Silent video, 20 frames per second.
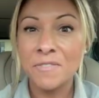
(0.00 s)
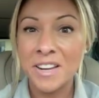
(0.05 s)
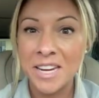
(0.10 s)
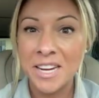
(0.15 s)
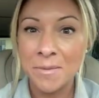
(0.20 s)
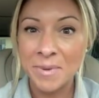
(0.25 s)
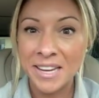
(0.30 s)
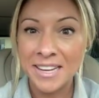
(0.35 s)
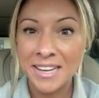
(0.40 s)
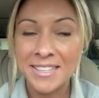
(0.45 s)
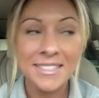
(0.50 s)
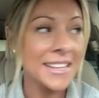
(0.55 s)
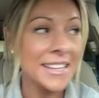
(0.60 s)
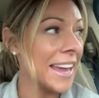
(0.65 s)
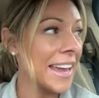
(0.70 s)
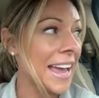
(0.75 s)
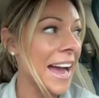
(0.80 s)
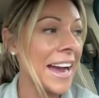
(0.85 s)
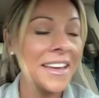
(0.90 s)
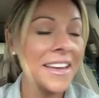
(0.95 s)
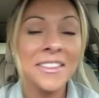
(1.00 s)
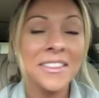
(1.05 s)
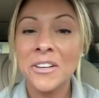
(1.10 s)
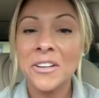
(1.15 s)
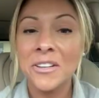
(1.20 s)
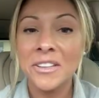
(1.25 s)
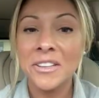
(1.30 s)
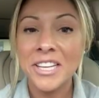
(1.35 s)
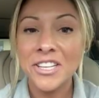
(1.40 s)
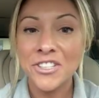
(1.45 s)
That's funny because like I
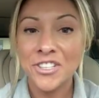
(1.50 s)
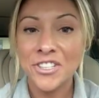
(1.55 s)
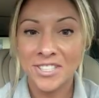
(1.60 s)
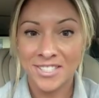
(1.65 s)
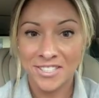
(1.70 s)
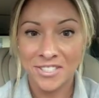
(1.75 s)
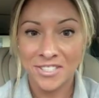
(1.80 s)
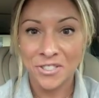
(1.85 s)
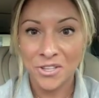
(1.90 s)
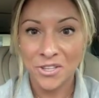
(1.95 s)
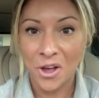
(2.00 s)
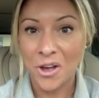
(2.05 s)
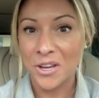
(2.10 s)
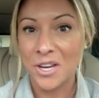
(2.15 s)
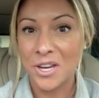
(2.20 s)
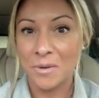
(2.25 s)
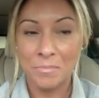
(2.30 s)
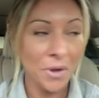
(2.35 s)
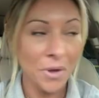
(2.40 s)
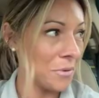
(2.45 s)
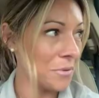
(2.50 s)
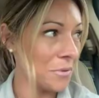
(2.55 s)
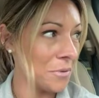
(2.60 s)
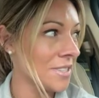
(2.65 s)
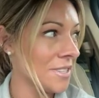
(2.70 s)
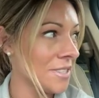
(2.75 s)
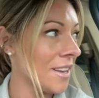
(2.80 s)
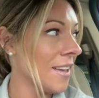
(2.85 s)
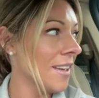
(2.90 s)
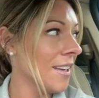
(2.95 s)
literally just saw your
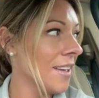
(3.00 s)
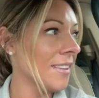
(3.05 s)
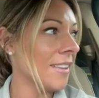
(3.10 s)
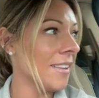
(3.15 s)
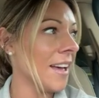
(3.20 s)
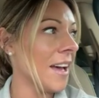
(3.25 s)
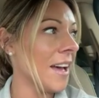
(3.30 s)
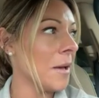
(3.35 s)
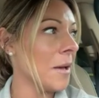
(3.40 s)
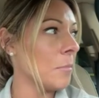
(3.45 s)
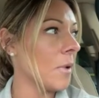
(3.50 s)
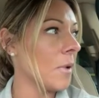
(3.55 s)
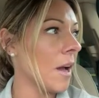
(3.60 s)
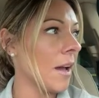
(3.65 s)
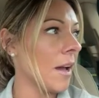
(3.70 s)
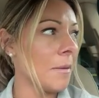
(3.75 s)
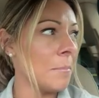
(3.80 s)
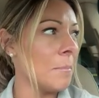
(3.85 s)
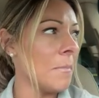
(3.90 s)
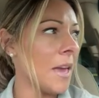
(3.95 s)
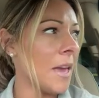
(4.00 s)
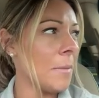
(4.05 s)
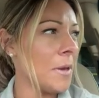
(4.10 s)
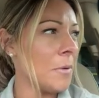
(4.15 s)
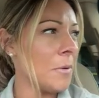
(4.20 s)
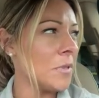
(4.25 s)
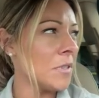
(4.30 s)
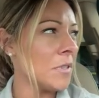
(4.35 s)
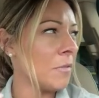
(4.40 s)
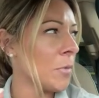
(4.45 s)
post.
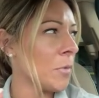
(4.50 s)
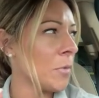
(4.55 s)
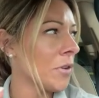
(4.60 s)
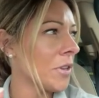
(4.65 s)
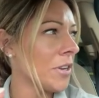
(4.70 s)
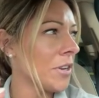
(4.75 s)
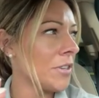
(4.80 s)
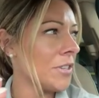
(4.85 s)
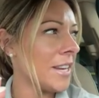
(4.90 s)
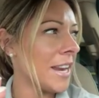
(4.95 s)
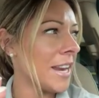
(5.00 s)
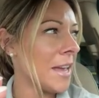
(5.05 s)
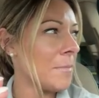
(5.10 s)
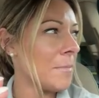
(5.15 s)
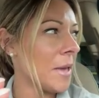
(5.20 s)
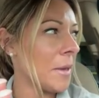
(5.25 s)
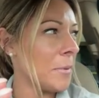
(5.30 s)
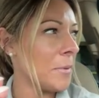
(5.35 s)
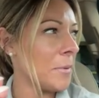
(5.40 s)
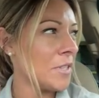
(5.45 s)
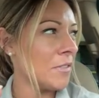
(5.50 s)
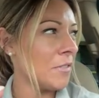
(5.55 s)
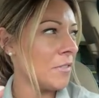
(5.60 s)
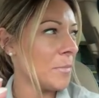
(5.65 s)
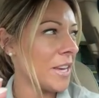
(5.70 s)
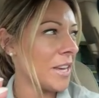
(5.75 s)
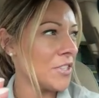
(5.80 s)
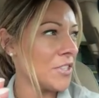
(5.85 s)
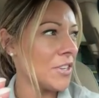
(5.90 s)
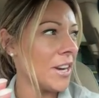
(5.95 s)
Maybe it was from earlier today, maybe it was
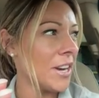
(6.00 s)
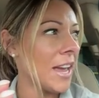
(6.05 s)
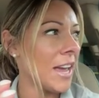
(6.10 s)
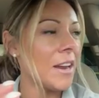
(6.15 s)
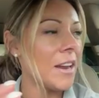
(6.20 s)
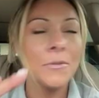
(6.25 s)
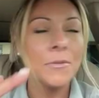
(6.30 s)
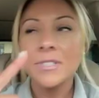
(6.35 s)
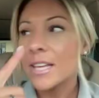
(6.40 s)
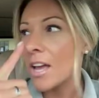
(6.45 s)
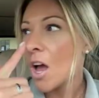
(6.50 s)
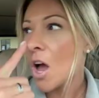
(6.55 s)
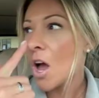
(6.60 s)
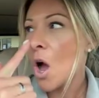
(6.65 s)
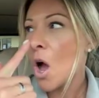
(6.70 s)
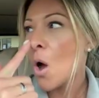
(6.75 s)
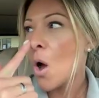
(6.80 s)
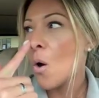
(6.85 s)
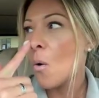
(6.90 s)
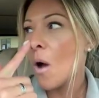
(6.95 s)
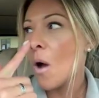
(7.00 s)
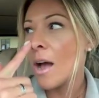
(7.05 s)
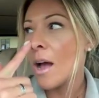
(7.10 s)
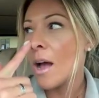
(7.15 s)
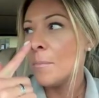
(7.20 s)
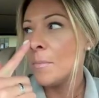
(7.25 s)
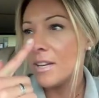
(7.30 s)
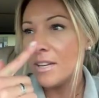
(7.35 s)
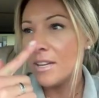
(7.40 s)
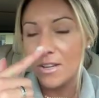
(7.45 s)
from yesterday, and I was like, oh,
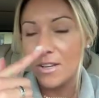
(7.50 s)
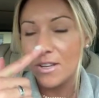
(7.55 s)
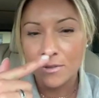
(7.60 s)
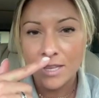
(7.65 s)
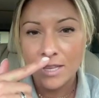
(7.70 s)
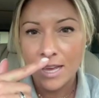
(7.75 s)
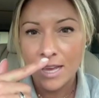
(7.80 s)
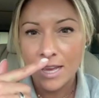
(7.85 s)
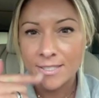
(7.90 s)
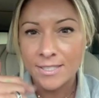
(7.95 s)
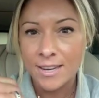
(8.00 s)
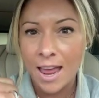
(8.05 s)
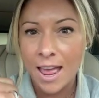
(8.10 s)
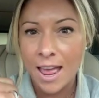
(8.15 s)
I'm gonna use that